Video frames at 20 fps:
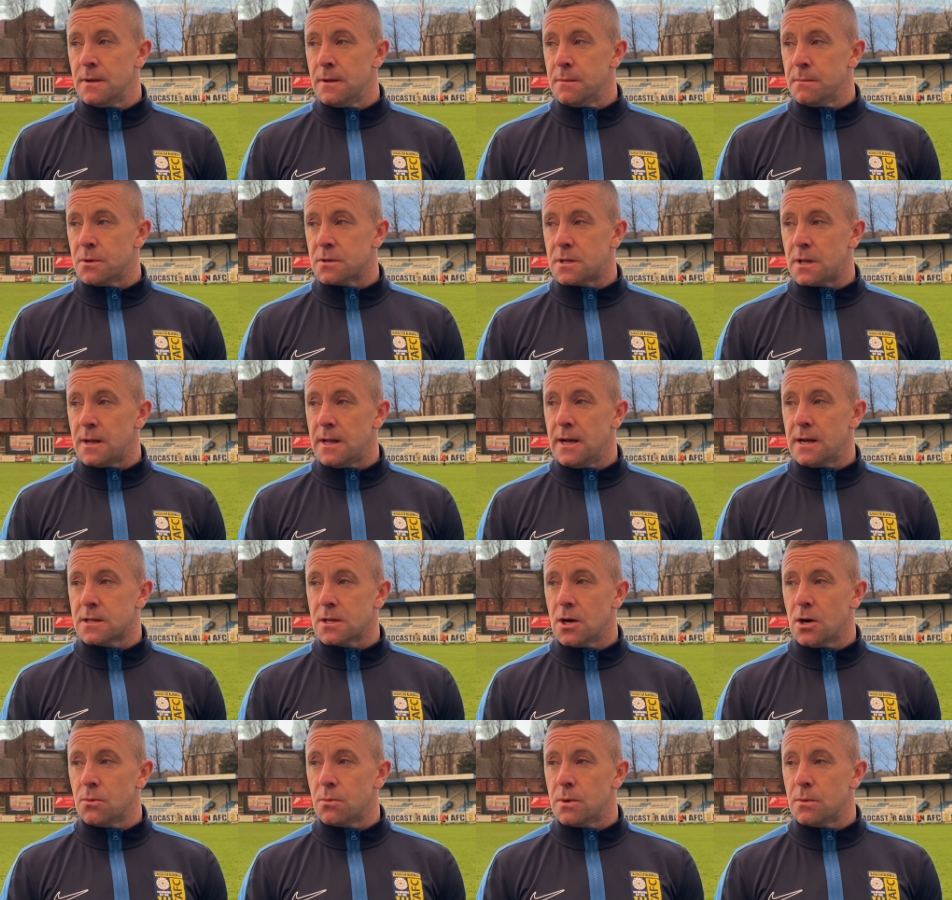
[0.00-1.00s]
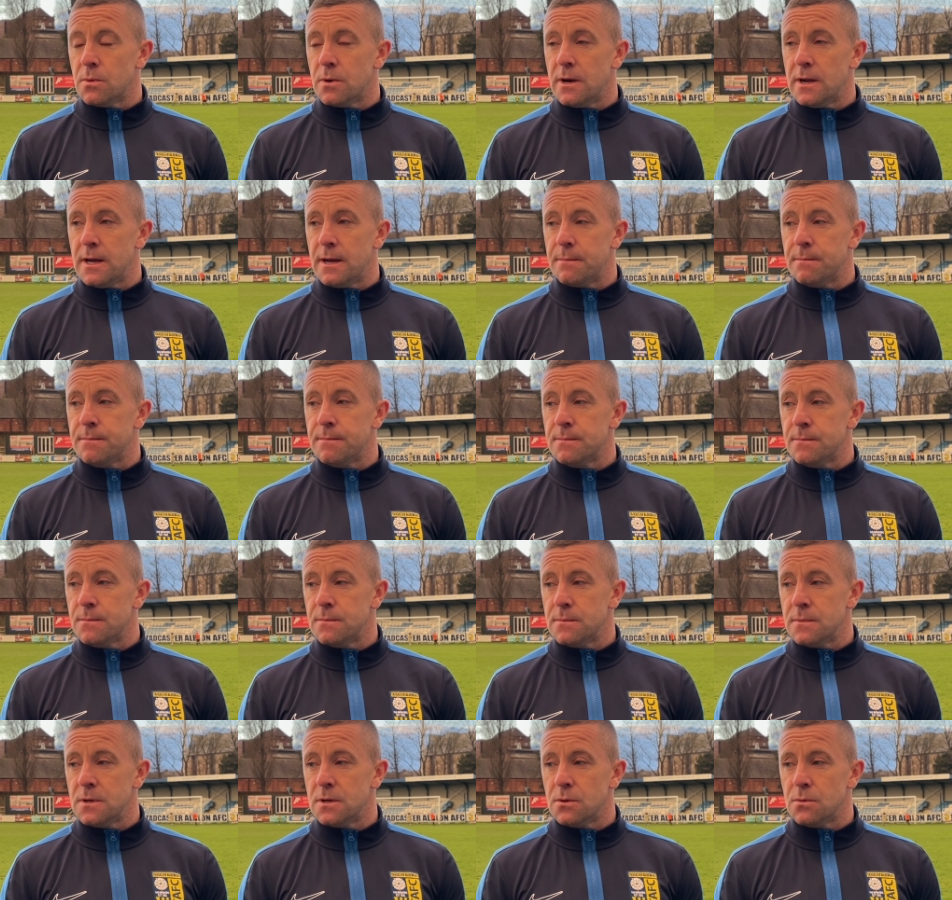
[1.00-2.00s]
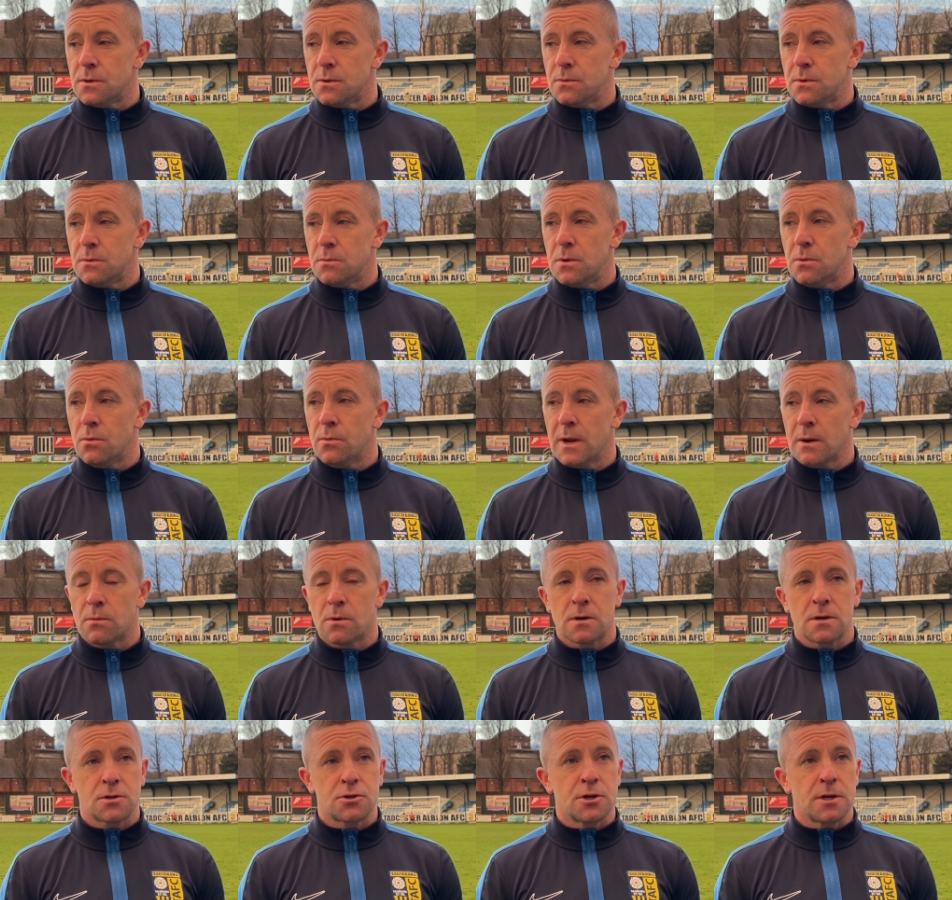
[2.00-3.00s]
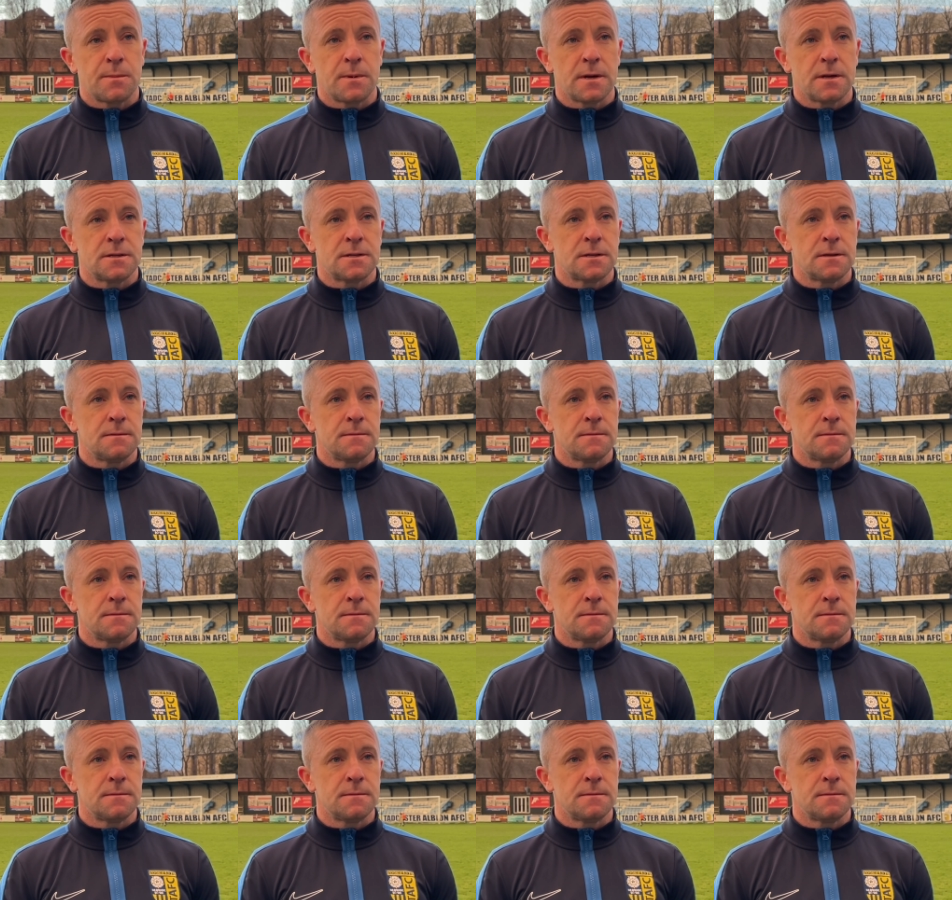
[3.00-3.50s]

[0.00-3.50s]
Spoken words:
But today I thought we were well worth the 3 points.